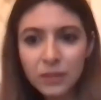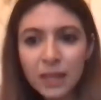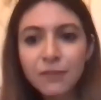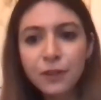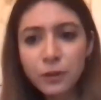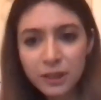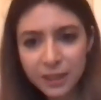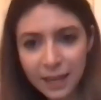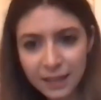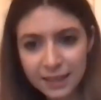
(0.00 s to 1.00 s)
if you
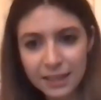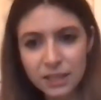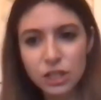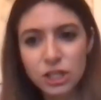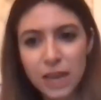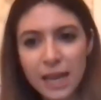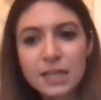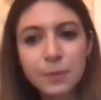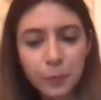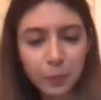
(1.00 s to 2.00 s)
think that
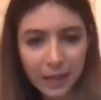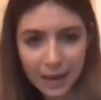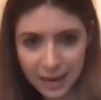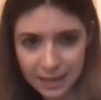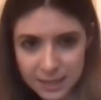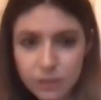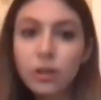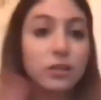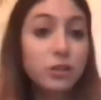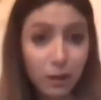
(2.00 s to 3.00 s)
Shakespeare plays,
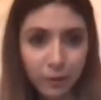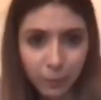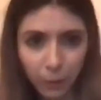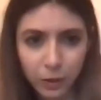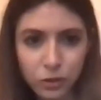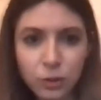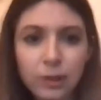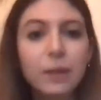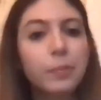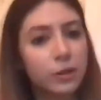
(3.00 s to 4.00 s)
not only Romeo and
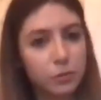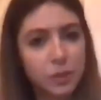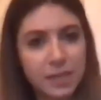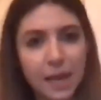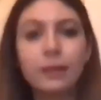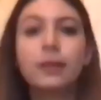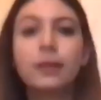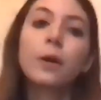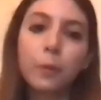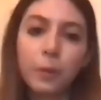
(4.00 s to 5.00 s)
Juliet, because we said
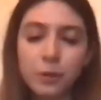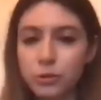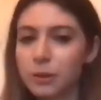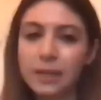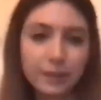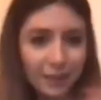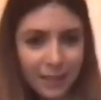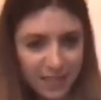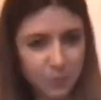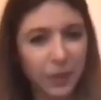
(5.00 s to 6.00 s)
Romeo and Juliet
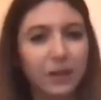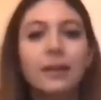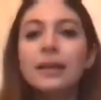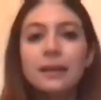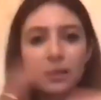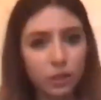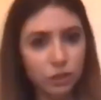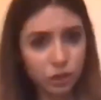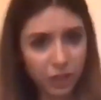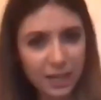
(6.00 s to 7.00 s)
is, but
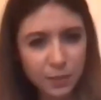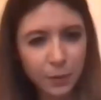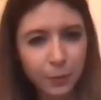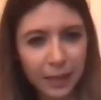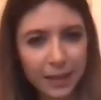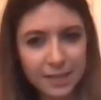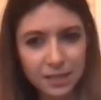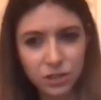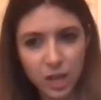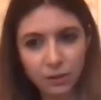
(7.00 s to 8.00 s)
Shakespeare plays
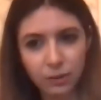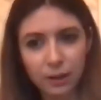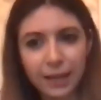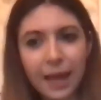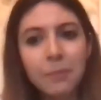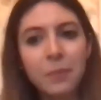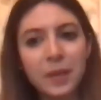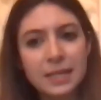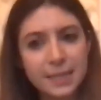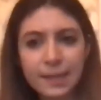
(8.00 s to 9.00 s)
in general can
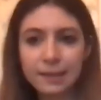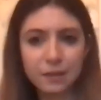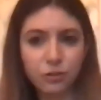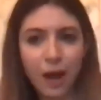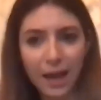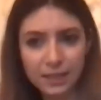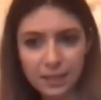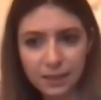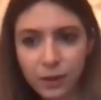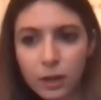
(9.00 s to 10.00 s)
be still
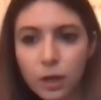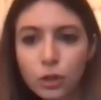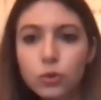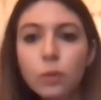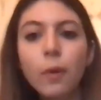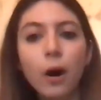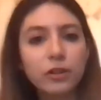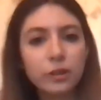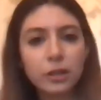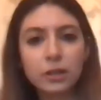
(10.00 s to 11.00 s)
attractive to
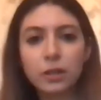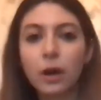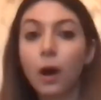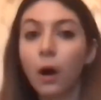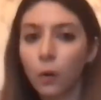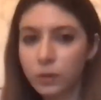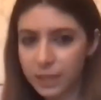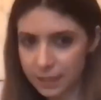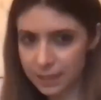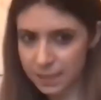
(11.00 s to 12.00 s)
modern
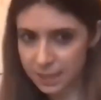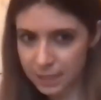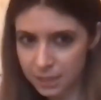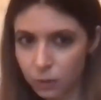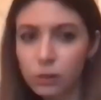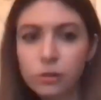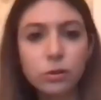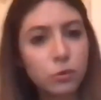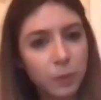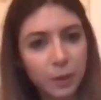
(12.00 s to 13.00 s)
audiences,
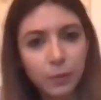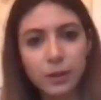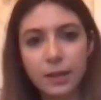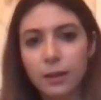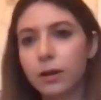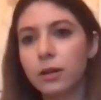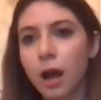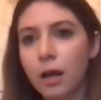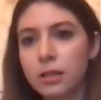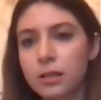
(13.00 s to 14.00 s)
also to people that are
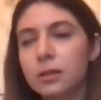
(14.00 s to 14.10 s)
not